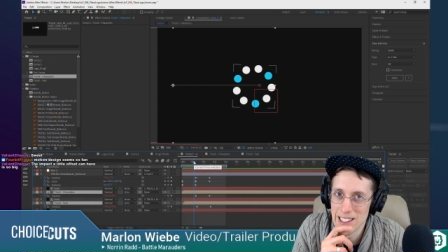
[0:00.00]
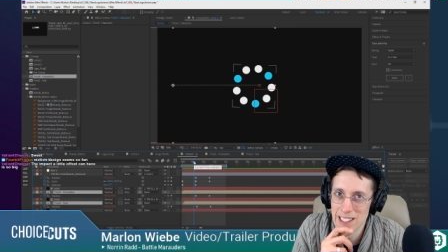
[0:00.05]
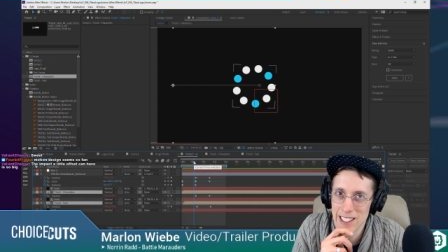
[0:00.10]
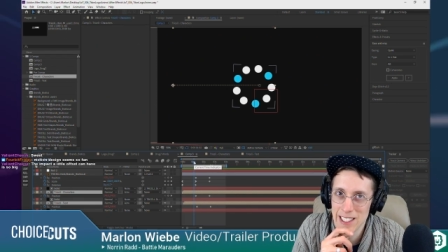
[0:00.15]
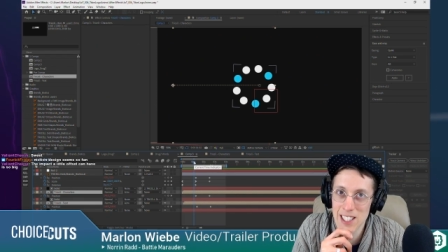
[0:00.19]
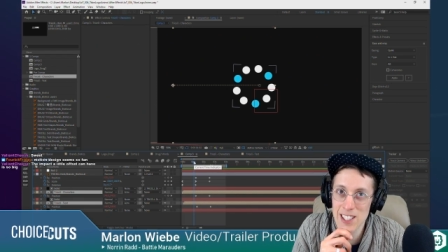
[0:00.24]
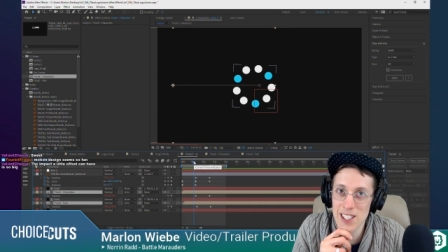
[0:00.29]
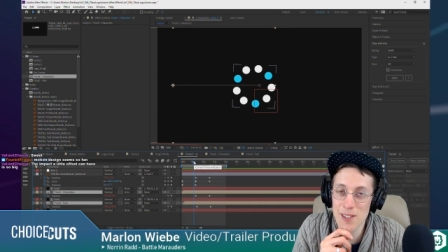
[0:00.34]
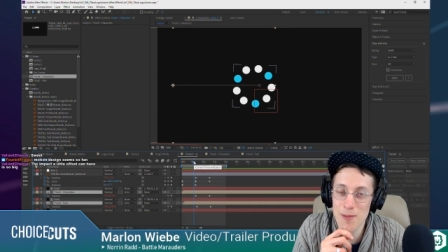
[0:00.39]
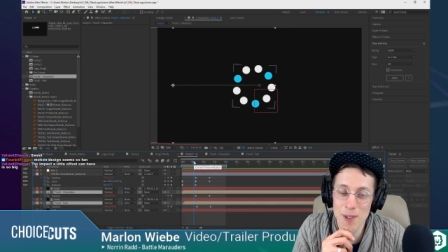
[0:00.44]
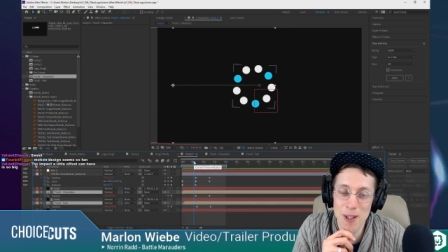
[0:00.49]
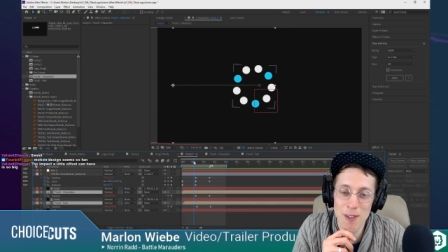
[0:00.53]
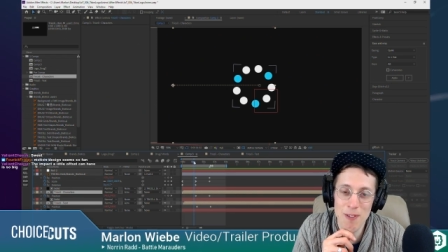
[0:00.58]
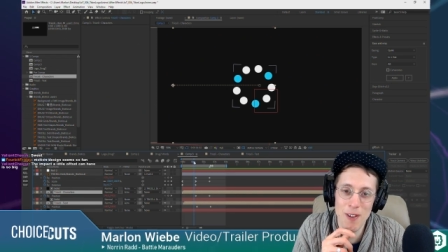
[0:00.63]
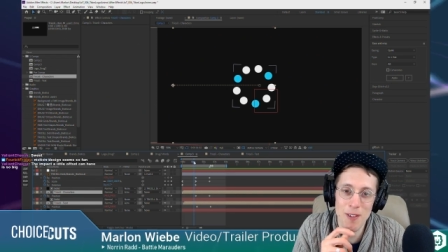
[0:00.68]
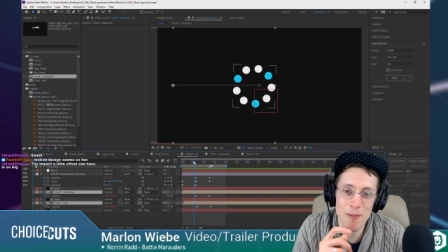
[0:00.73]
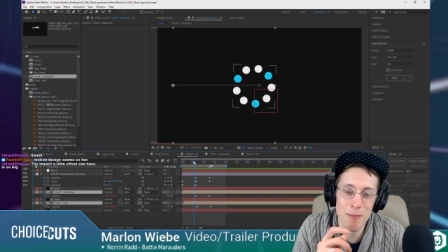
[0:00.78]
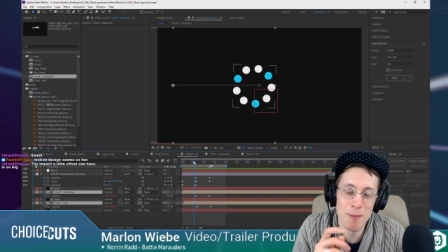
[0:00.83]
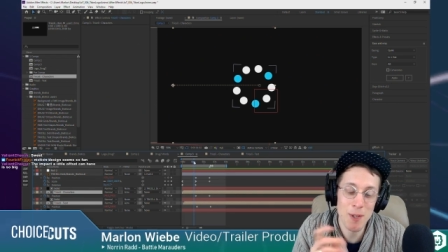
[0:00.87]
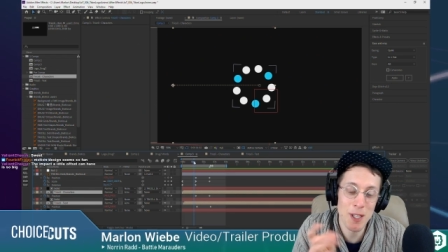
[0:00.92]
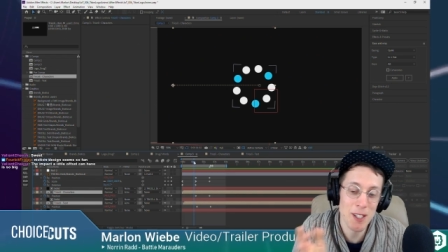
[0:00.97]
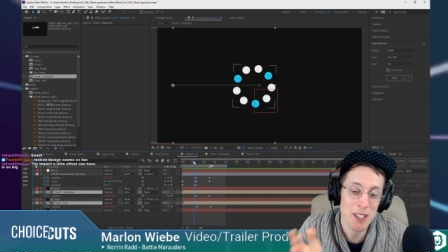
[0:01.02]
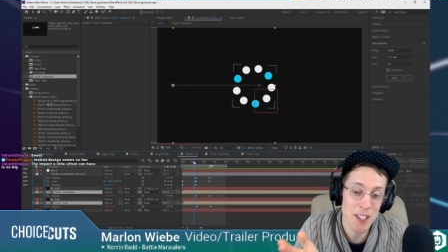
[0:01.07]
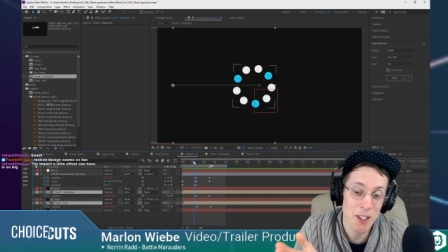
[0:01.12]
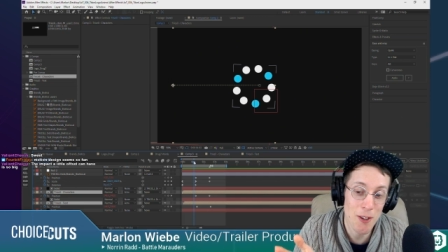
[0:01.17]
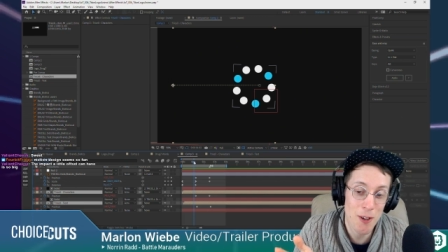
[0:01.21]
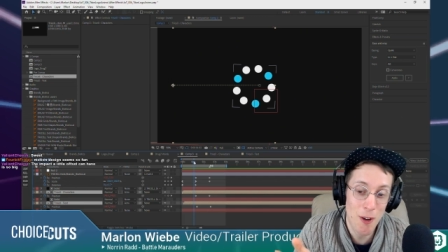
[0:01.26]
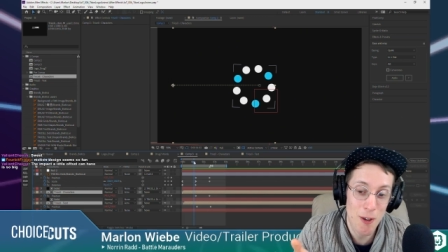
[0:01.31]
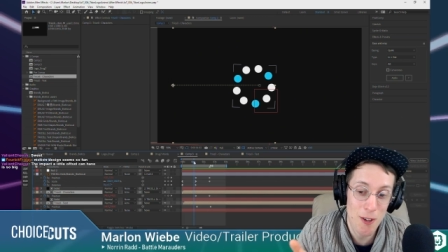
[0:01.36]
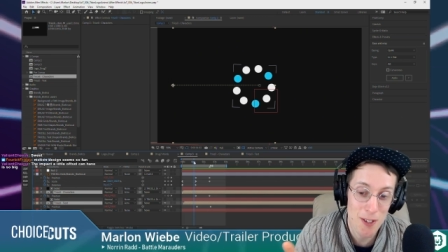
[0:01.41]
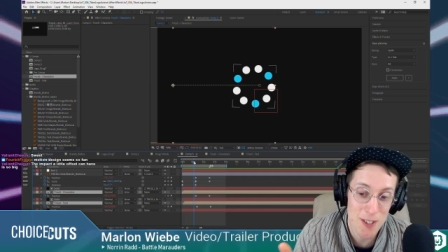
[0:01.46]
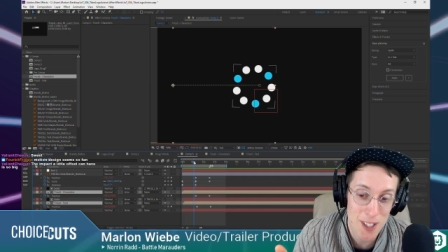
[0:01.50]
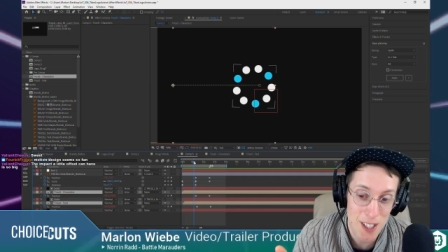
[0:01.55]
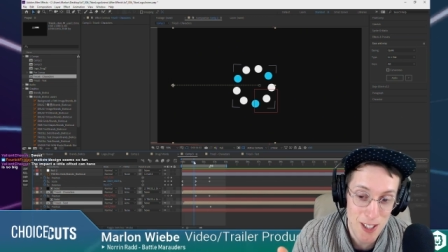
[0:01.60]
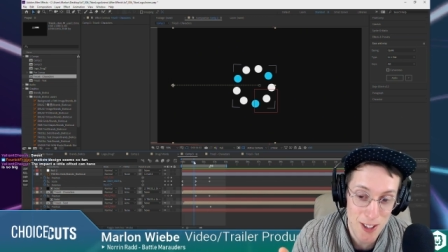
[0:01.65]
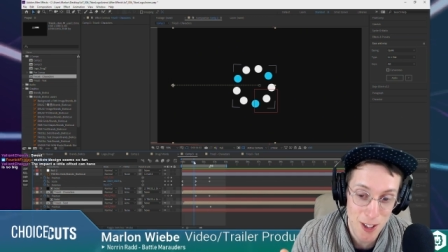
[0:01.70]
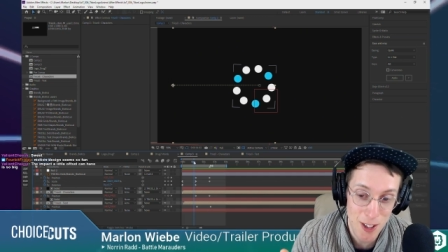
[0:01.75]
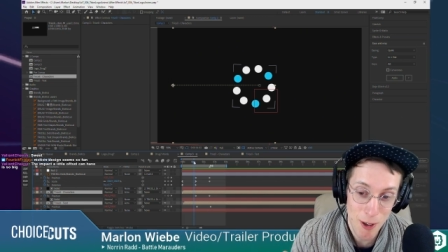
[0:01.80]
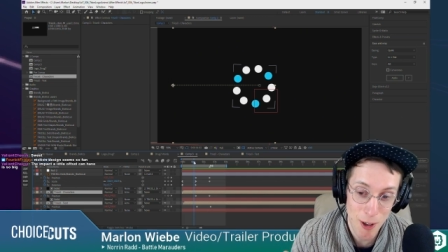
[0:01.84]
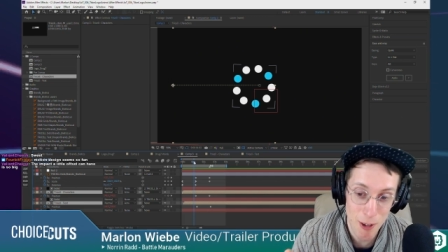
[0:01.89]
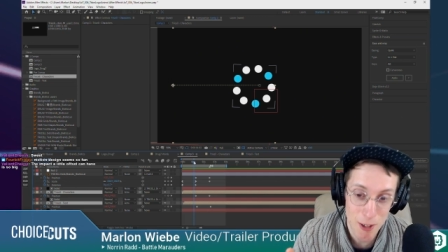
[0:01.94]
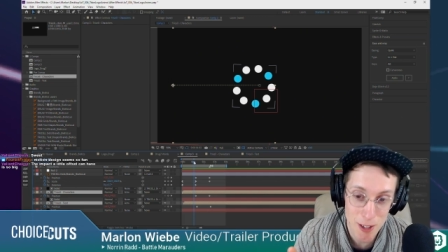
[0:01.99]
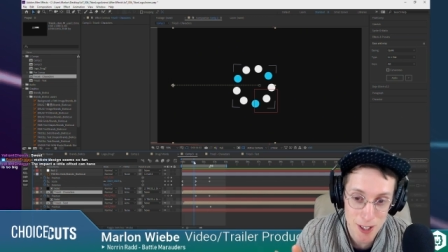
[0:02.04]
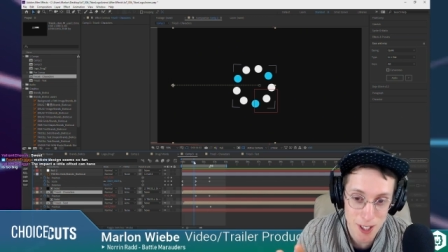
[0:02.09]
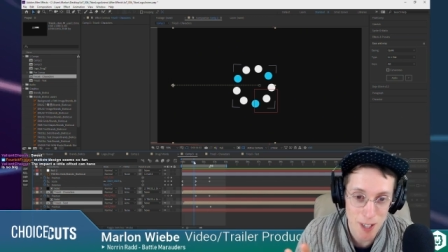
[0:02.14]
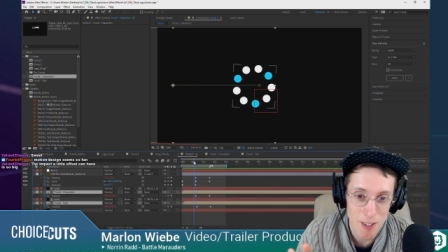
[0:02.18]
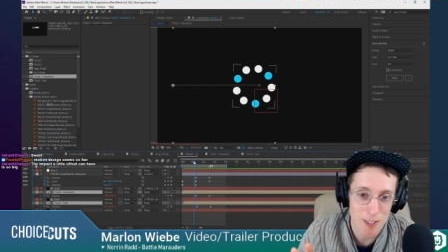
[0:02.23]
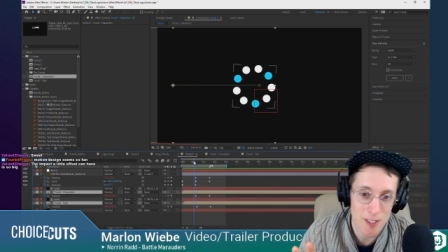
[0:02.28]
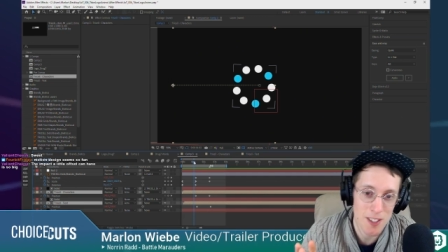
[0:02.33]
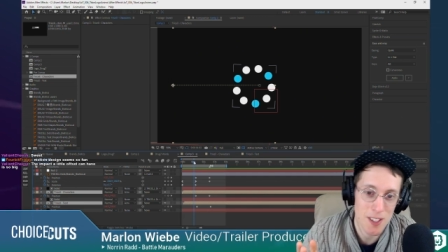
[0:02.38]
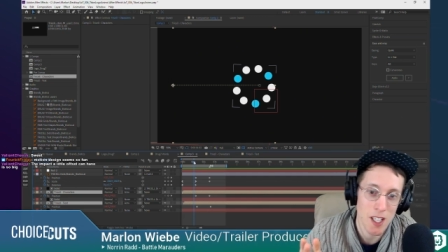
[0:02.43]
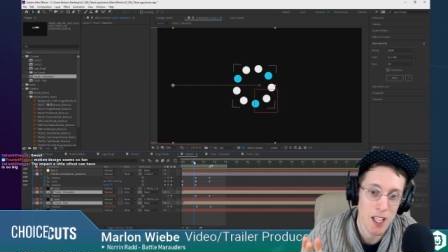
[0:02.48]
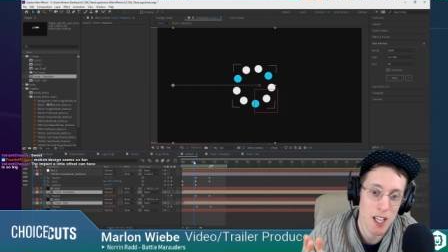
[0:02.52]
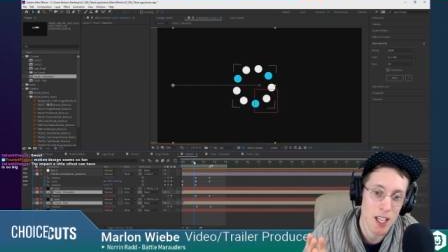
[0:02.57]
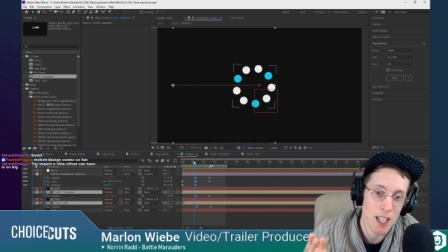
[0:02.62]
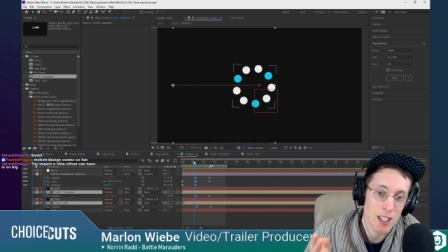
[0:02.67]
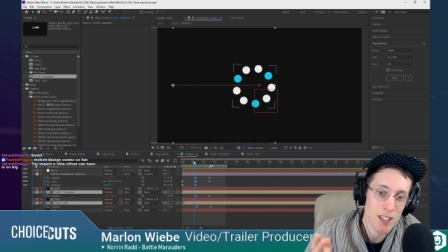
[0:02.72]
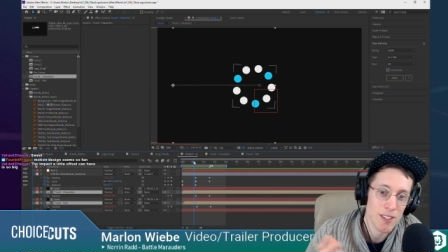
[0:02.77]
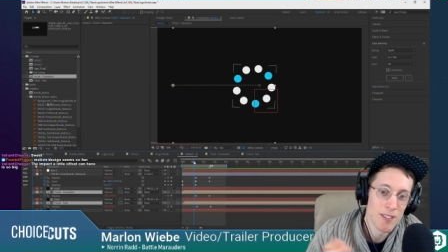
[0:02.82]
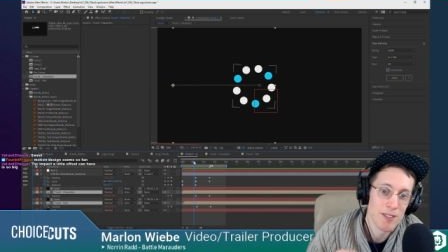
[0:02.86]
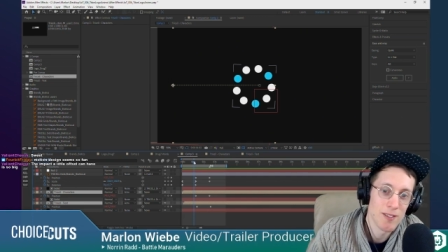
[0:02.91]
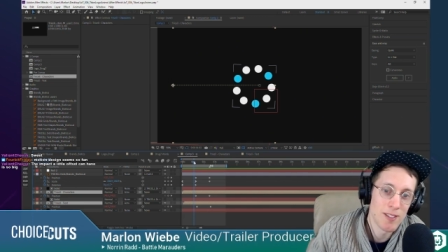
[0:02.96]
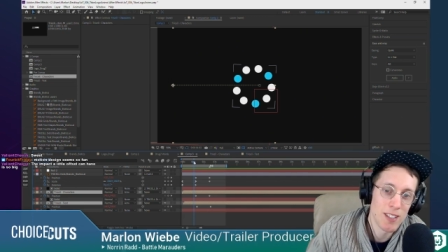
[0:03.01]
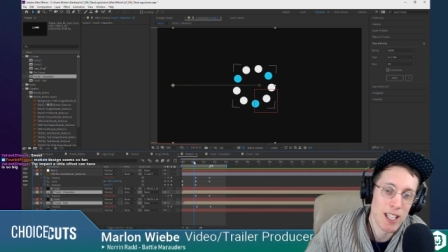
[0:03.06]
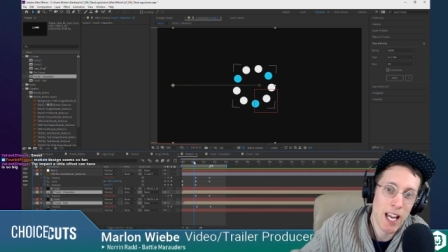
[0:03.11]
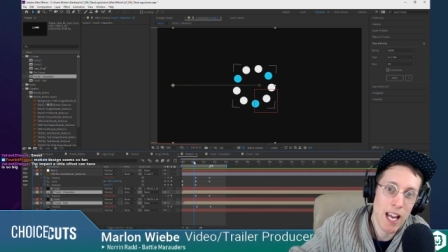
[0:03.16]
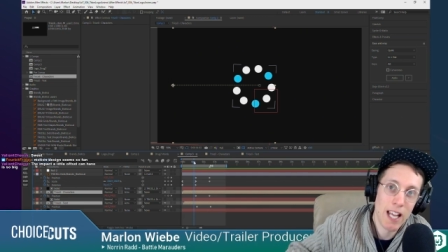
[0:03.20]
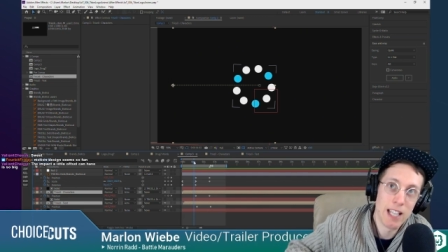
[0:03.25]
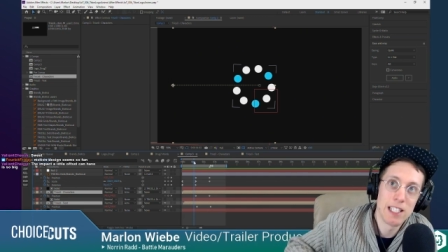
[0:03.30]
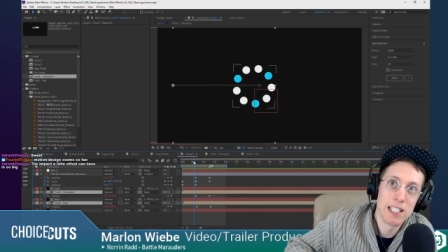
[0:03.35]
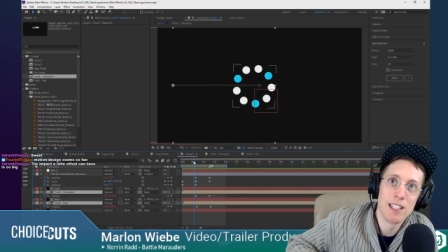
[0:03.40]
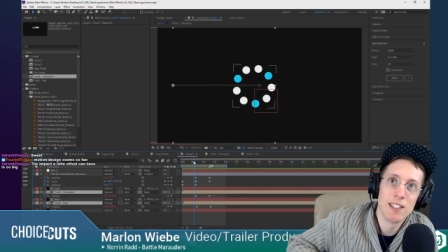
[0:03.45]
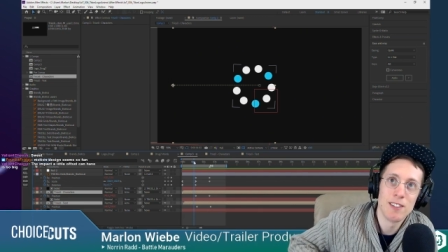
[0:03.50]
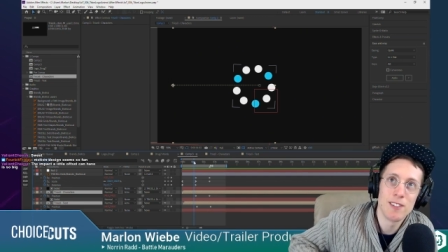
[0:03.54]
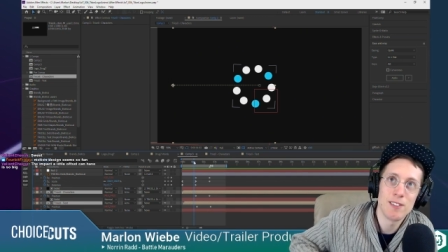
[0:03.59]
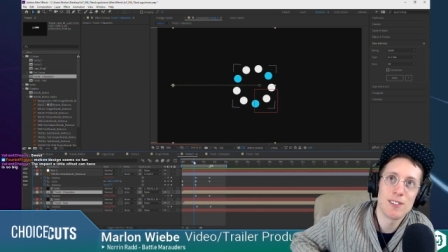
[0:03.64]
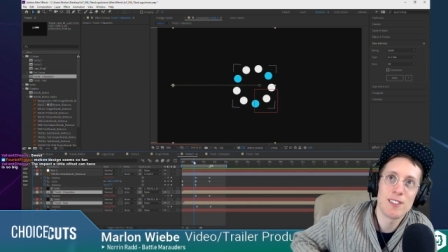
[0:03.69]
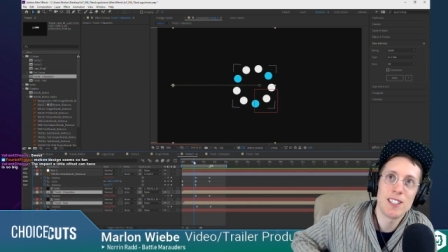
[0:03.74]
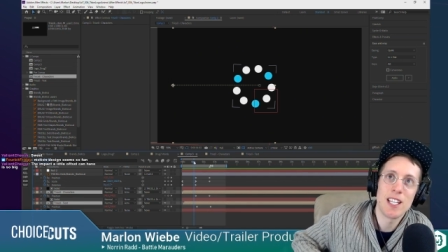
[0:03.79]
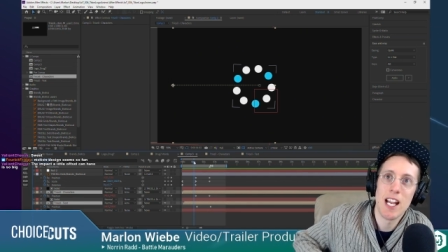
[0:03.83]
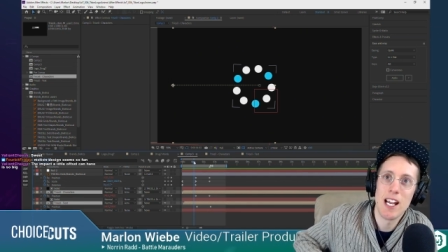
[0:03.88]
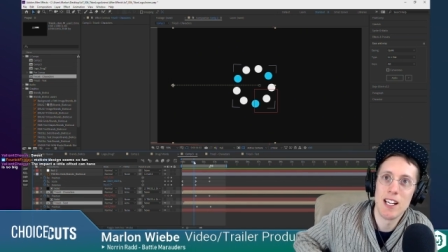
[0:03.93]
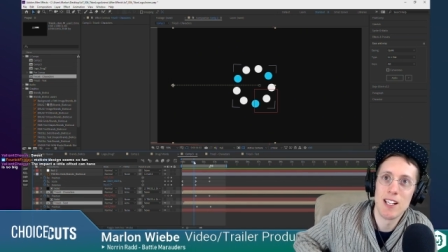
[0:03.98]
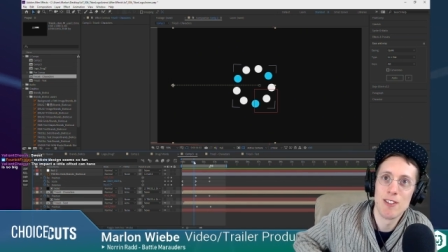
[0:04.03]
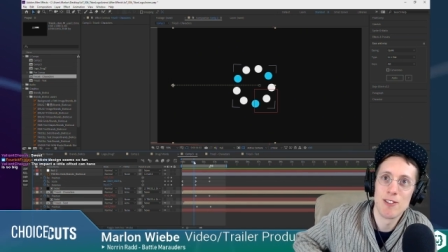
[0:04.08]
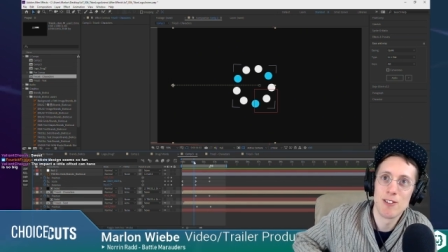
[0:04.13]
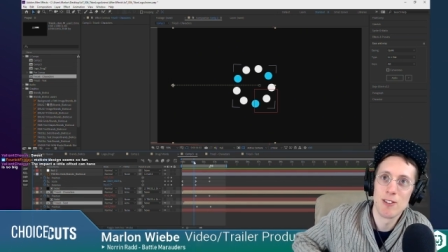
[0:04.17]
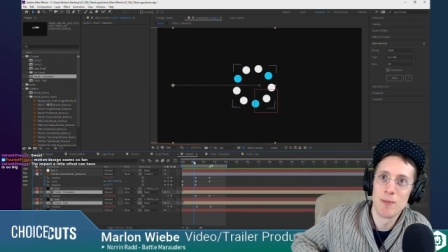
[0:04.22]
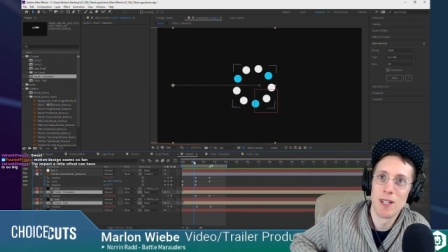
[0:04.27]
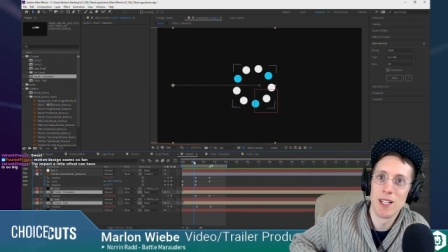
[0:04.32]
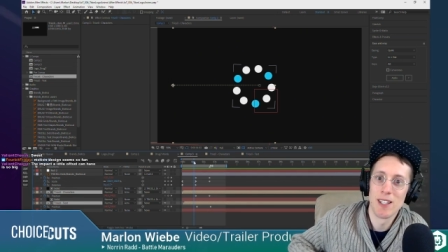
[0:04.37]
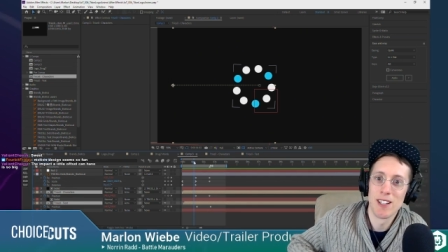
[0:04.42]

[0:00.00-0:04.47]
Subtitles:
This is my favorite, but this logo stuff is like candy for me.